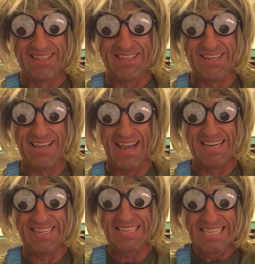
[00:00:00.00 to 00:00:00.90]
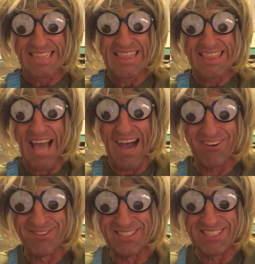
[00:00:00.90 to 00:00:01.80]
to
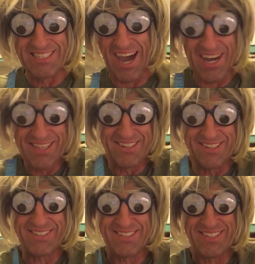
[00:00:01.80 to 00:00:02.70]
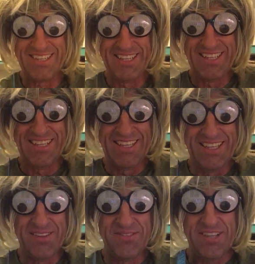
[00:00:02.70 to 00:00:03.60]
$19,000.
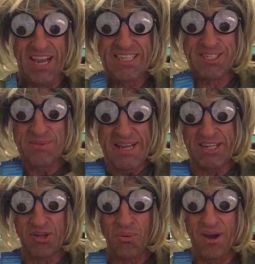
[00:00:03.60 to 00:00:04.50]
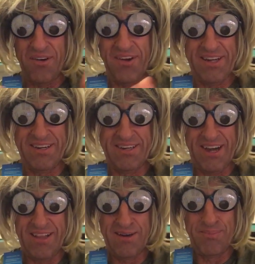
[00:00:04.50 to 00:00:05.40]
So I just made a
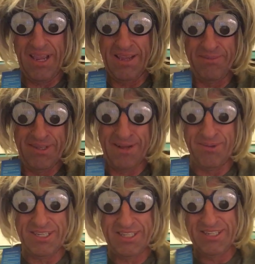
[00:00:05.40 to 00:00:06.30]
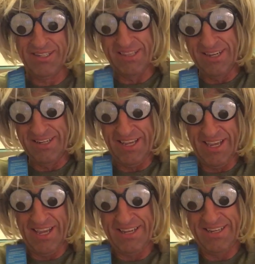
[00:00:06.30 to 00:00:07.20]
$1,200 payment on my student loan,
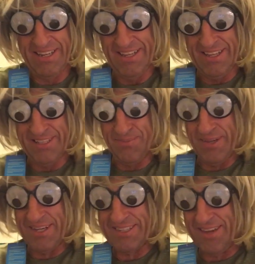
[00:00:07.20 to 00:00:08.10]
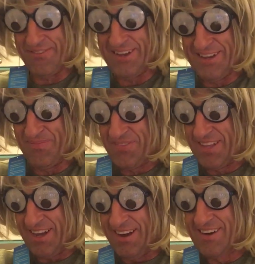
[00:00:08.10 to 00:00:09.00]
and it's because I'm in
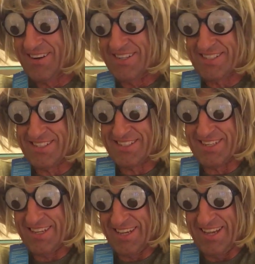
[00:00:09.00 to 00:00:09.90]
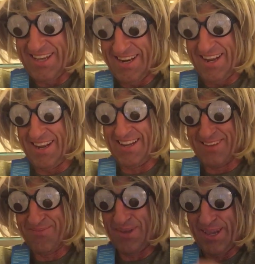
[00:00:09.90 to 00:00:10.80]
Congress and I
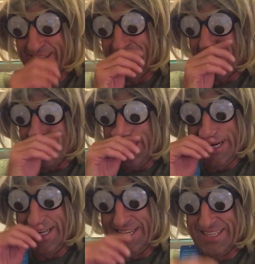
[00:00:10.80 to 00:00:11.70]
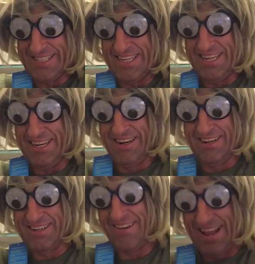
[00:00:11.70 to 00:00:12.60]
get paid a lot of money to sit here
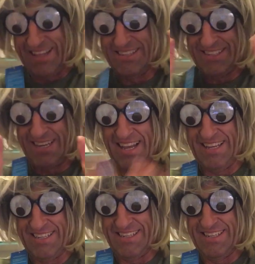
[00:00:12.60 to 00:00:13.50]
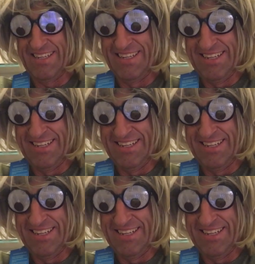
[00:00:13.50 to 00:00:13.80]
and grandstand